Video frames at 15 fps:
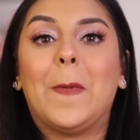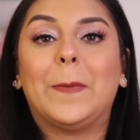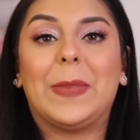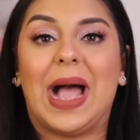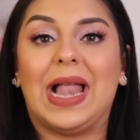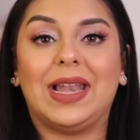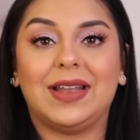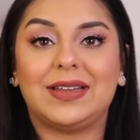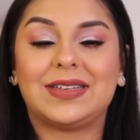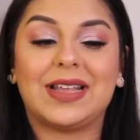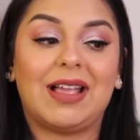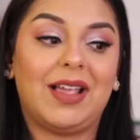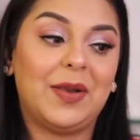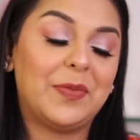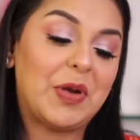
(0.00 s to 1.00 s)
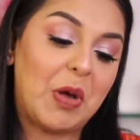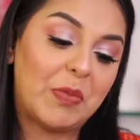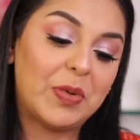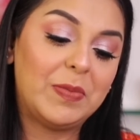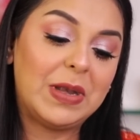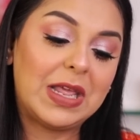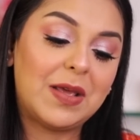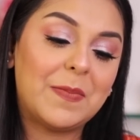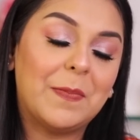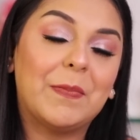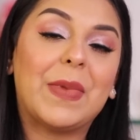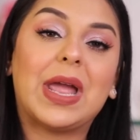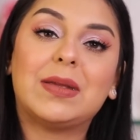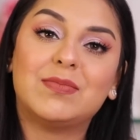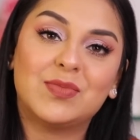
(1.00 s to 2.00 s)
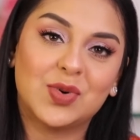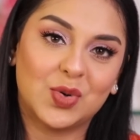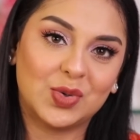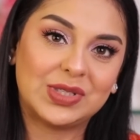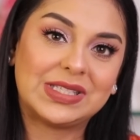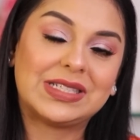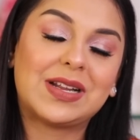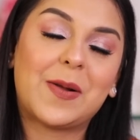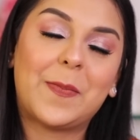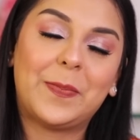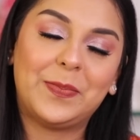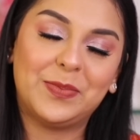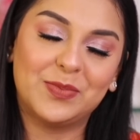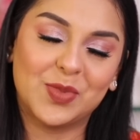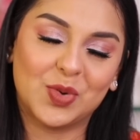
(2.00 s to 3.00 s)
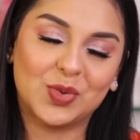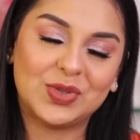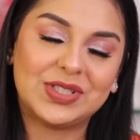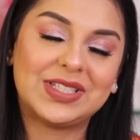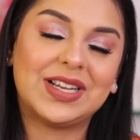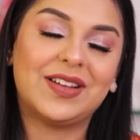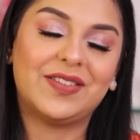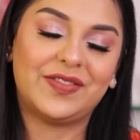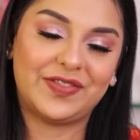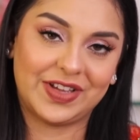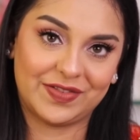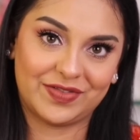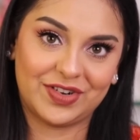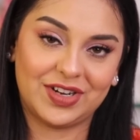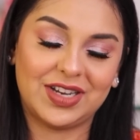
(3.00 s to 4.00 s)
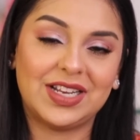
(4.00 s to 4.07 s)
palette and probably my most favorite?